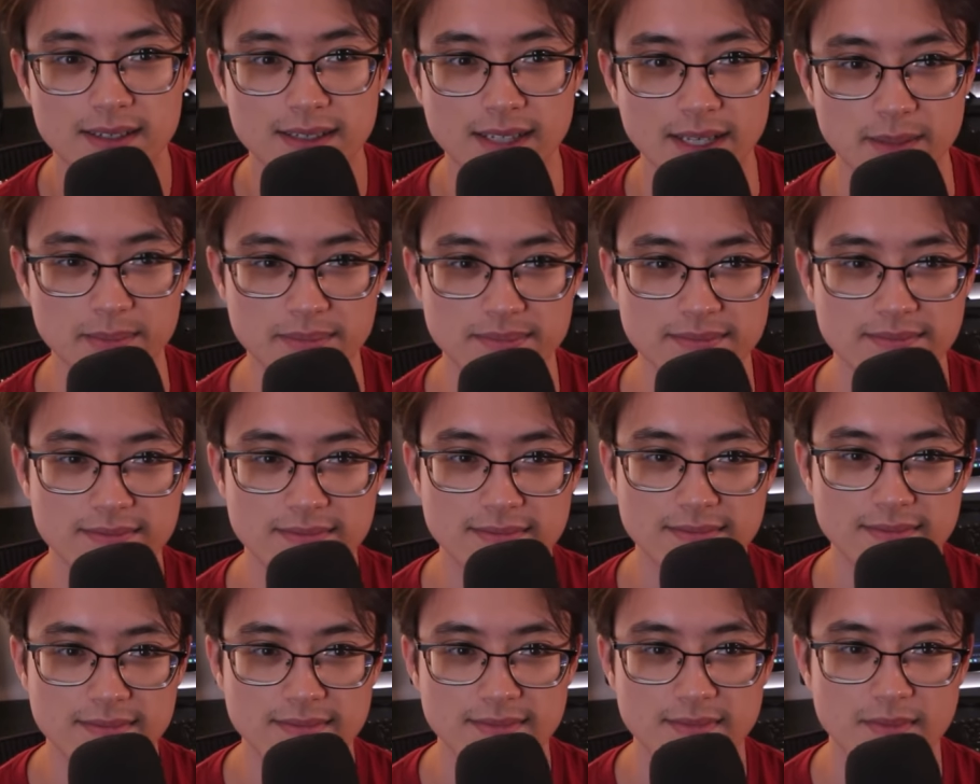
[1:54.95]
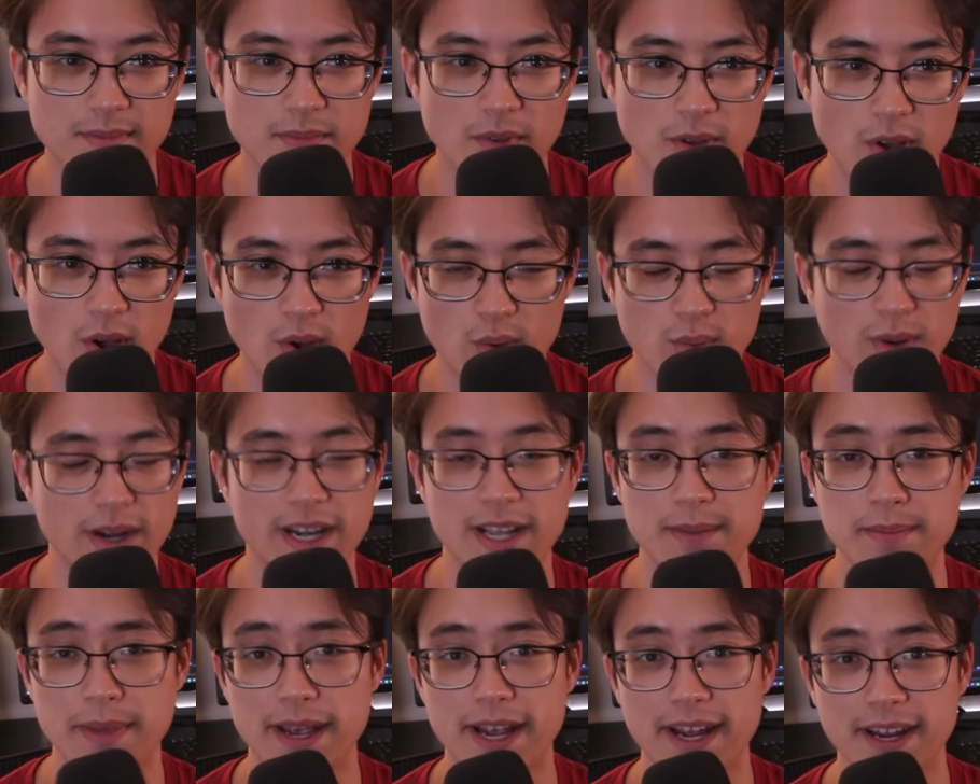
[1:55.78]
like
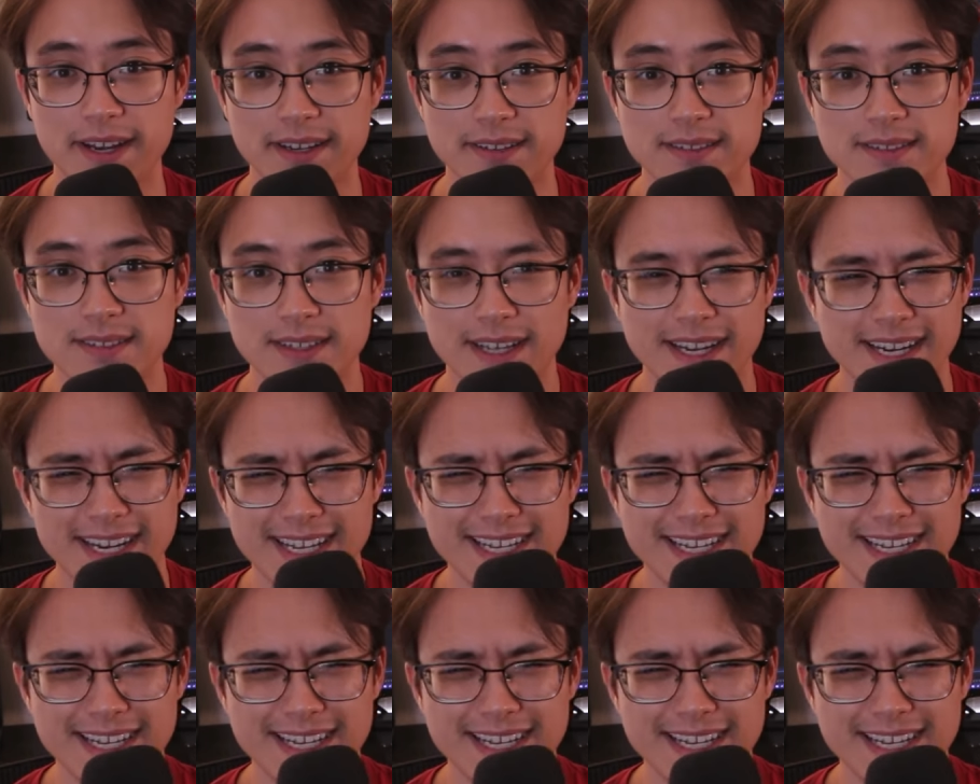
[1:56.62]
already made. And